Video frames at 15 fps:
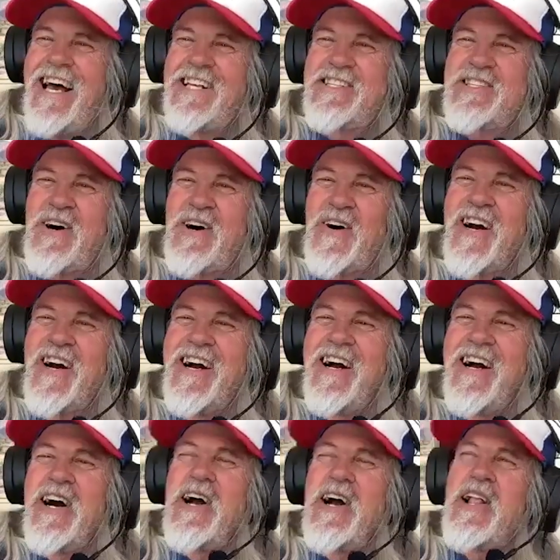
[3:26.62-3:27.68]
So
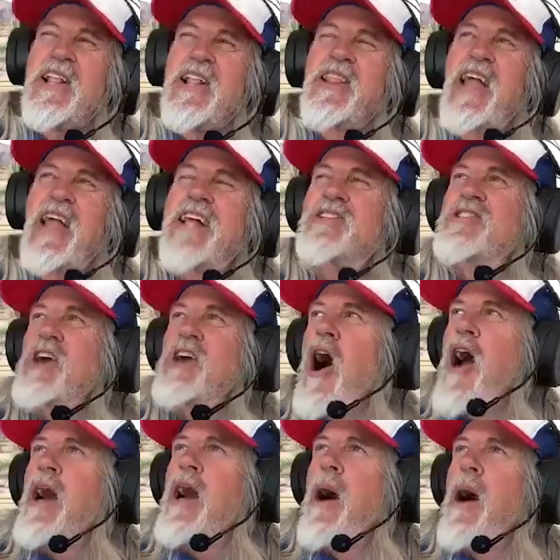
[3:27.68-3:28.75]
let's
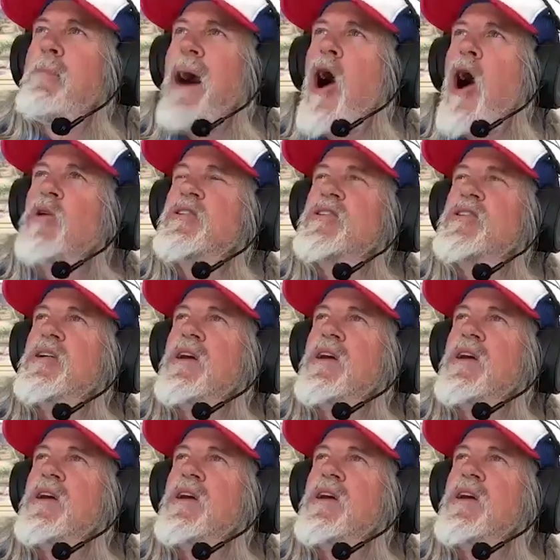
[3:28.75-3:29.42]
talk about,